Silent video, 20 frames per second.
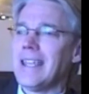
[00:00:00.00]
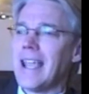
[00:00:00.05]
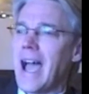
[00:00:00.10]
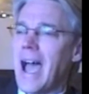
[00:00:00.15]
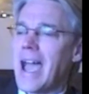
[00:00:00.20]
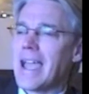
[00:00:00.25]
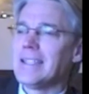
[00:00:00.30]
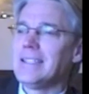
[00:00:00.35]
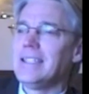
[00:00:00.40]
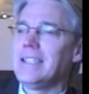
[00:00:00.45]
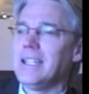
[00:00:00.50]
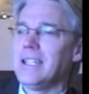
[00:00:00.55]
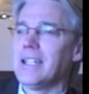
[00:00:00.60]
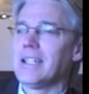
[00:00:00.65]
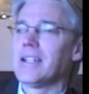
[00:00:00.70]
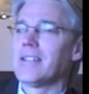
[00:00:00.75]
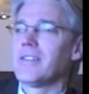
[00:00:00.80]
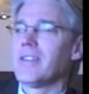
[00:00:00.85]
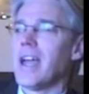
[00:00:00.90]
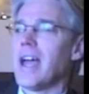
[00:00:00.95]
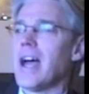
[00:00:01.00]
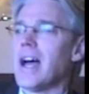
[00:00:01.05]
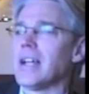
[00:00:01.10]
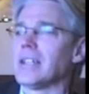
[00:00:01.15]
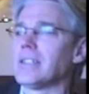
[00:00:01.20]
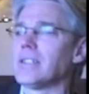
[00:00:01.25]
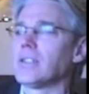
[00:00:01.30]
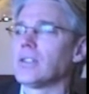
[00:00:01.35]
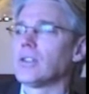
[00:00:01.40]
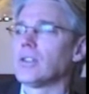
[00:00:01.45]
the idea
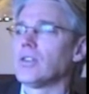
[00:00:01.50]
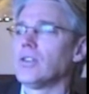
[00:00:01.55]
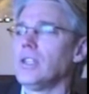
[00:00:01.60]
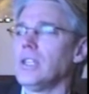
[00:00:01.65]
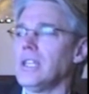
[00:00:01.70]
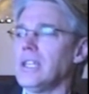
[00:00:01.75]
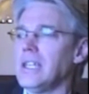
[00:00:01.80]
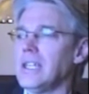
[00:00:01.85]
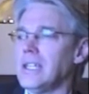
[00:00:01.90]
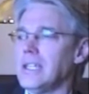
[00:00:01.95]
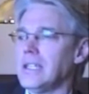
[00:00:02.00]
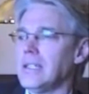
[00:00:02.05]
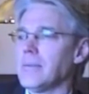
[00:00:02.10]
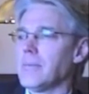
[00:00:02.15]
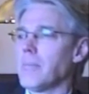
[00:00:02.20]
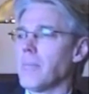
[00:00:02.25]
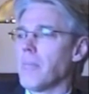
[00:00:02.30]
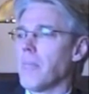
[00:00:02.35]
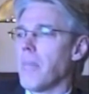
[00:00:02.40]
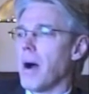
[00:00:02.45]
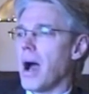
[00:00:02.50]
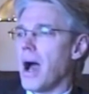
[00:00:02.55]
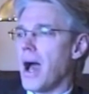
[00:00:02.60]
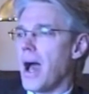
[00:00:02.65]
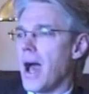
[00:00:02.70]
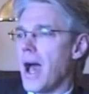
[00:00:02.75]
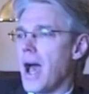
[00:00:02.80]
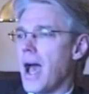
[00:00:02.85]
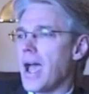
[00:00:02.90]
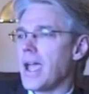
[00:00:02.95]
that the
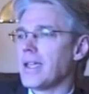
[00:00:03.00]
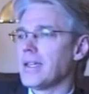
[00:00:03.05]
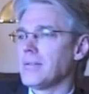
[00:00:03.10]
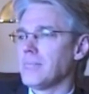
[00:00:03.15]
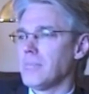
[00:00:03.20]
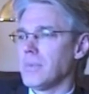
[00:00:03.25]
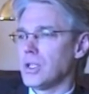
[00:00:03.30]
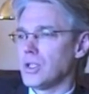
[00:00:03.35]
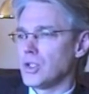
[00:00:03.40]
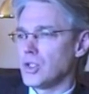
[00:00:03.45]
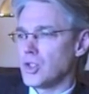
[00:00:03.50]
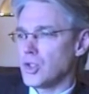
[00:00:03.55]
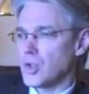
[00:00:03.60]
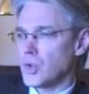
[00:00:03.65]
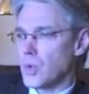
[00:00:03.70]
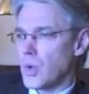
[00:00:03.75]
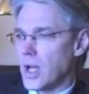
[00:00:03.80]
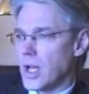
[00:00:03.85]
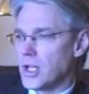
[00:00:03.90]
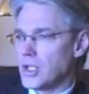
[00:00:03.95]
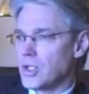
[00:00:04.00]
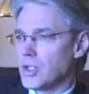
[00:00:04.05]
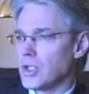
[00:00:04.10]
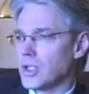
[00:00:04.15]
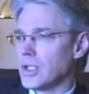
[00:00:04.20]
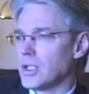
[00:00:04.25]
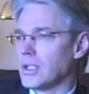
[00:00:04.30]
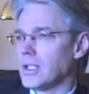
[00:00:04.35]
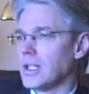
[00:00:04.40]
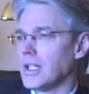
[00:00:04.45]
Baha'i
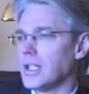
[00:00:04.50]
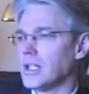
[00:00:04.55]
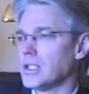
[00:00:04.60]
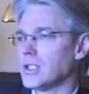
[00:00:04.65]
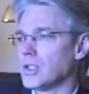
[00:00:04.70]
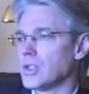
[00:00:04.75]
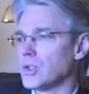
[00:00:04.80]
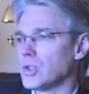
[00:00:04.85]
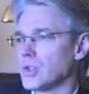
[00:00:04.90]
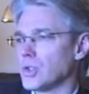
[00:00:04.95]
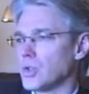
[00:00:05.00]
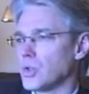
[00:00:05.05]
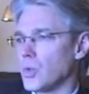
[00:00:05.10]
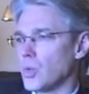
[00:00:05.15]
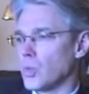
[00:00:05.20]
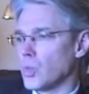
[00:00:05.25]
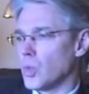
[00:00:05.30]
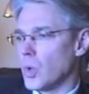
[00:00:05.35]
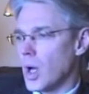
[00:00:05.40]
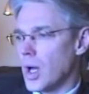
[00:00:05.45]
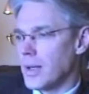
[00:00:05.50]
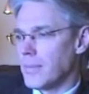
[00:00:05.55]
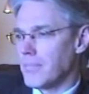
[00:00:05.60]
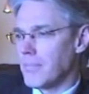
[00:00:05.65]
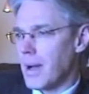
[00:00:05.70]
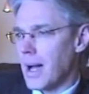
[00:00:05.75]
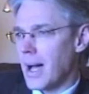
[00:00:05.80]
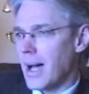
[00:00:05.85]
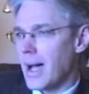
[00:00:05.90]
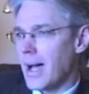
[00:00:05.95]
administration is
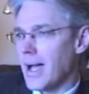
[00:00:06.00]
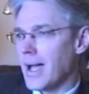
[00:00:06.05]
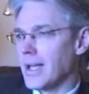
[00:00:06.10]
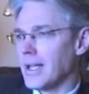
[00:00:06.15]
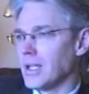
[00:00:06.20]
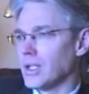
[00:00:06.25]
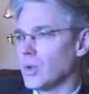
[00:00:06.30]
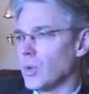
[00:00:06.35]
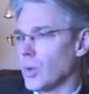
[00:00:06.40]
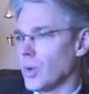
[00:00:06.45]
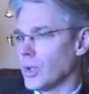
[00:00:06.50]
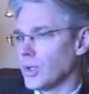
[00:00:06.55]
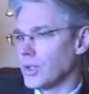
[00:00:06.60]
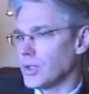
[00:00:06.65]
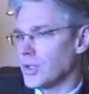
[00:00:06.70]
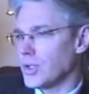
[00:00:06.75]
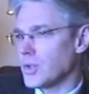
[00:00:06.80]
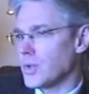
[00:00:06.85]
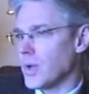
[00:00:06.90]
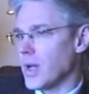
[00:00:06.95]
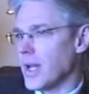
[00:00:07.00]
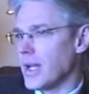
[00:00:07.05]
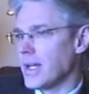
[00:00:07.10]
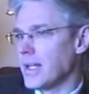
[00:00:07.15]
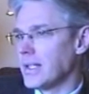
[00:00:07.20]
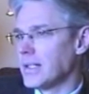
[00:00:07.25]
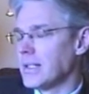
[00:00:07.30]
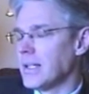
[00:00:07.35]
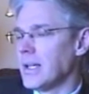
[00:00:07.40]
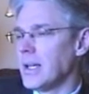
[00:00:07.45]
run by and
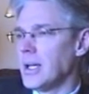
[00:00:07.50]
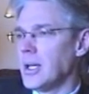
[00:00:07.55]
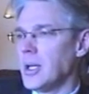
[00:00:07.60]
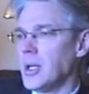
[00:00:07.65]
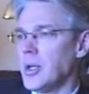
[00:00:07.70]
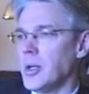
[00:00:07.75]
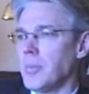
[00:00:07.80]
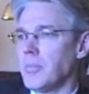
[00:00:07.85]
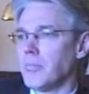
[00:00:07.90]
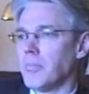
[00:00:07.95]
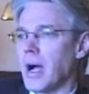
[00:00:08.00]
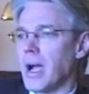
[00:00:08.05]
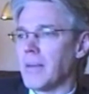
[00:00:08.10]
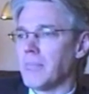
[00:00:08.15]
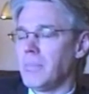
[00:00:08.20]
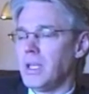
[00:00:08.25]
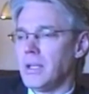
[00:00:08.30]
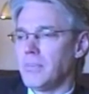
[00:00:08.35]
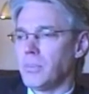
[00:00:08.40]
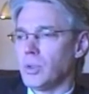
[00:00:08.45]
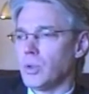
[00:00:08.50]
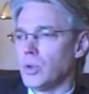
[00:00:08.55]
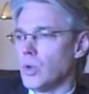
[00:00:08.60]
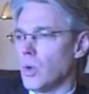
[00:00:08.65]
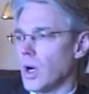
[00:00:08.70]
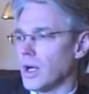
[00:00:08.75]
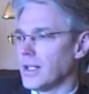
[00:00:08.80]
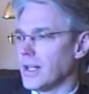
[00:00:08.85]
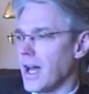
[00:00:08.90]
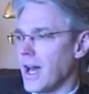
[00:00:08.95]
orchestrated by people
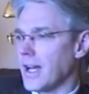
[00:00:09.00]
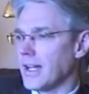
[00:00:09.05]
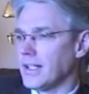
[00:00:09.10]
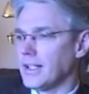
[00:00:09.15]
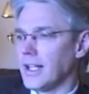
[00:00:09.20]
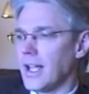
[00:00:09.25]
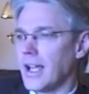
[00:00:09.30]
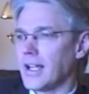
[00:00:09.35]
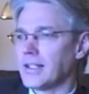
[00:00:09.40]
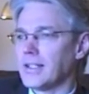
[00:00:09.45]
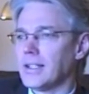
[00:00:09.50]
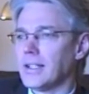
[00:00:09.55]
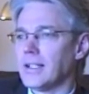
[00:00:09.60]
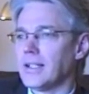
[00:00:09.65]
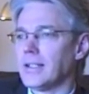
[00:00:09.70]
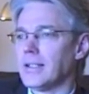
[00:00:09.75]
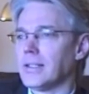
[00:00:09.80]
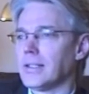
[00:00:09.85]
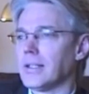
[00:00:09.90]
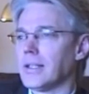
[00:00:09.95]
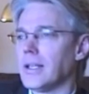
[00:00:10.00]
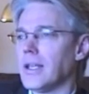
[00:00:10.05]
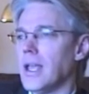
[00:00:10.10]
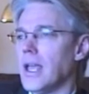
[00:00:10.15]
who are not elected